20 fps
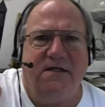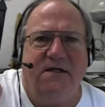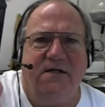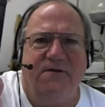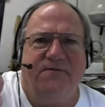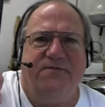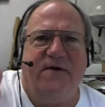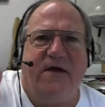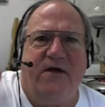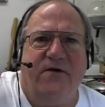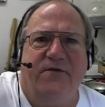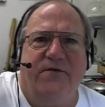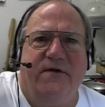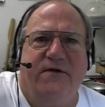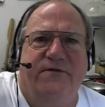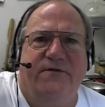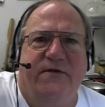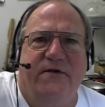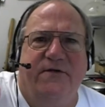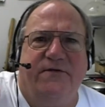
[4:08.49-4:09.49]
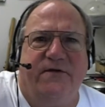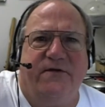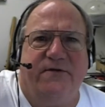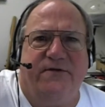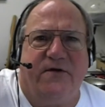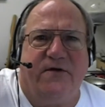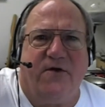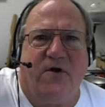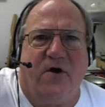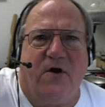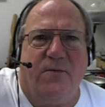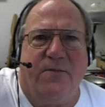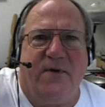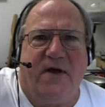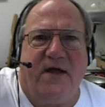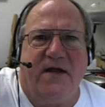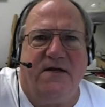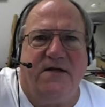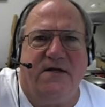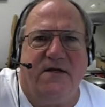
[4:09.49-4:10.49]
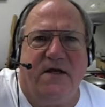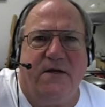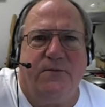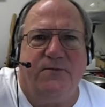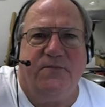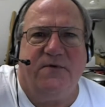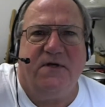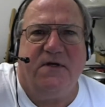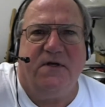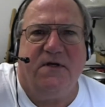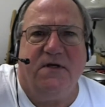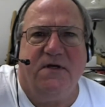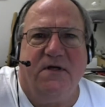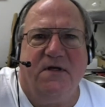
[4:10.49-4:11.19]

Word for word: I found this. This is a carbide tipped,